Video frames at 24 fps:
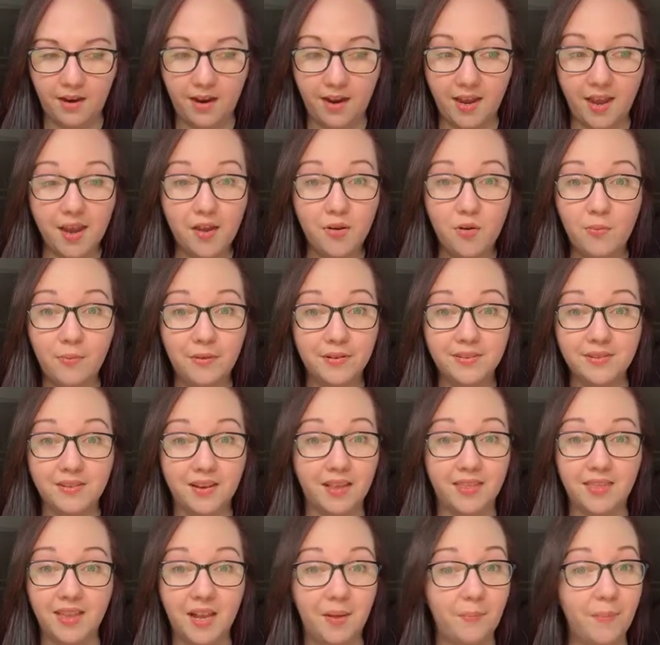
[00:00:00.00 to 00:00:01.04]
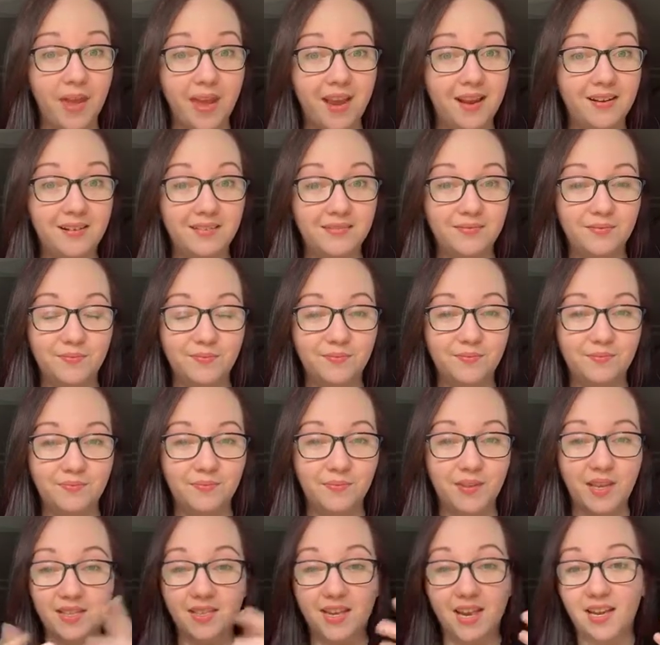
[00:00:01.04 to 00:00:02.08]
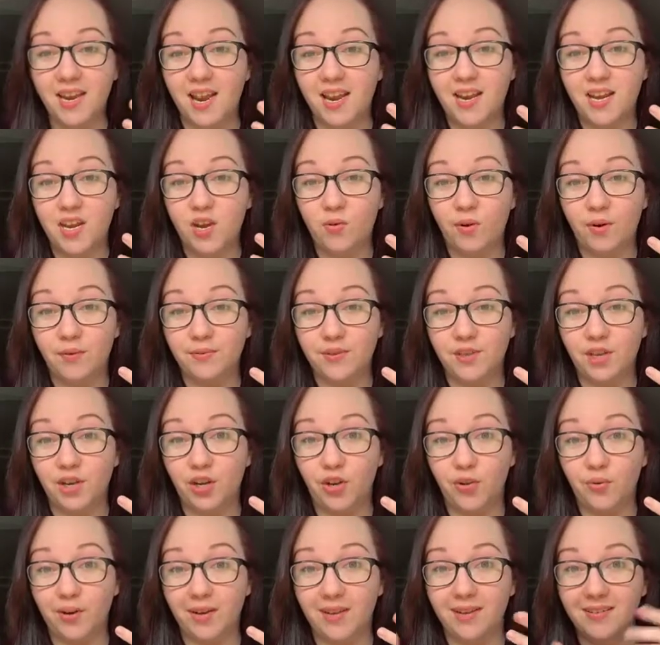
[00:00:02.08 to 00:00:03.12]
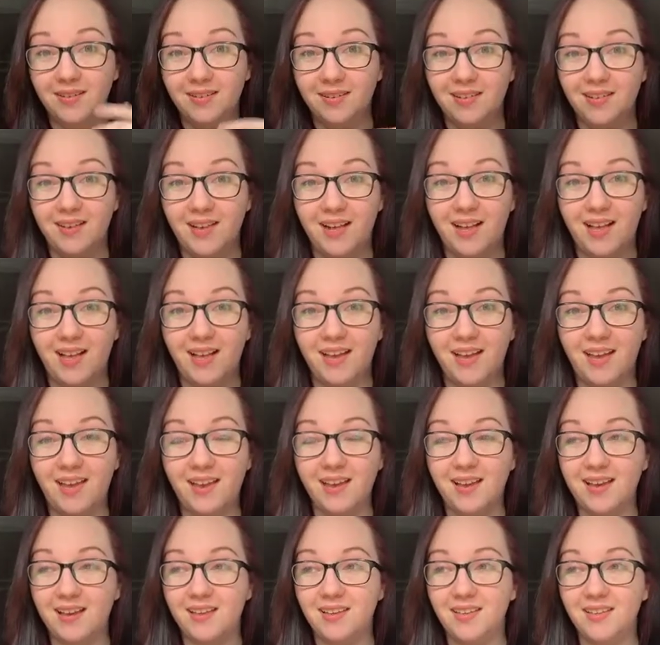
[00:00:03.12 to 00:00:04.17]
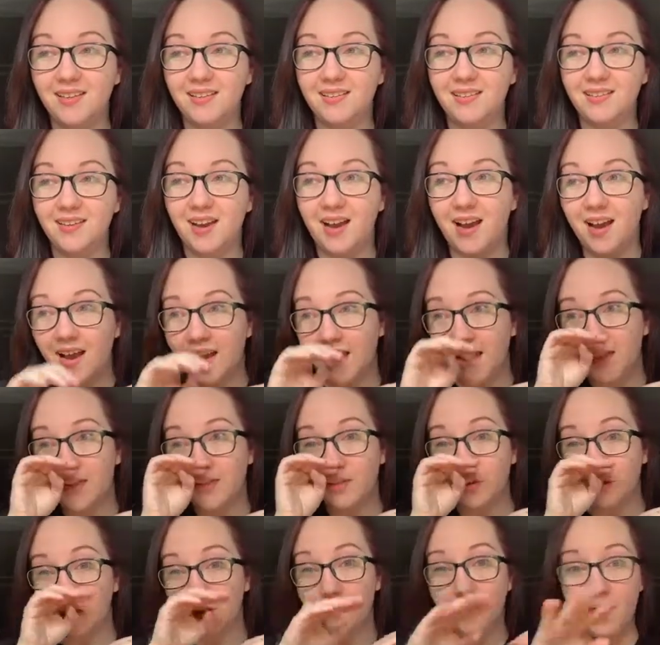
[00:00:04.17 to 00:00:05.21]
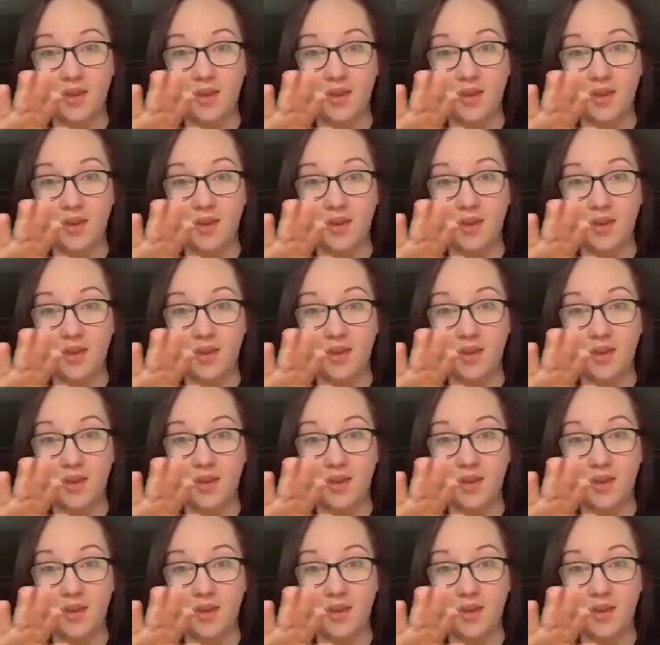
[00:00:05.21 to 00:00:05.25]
had almost nothing made because I didn't know I was going to do it. And I started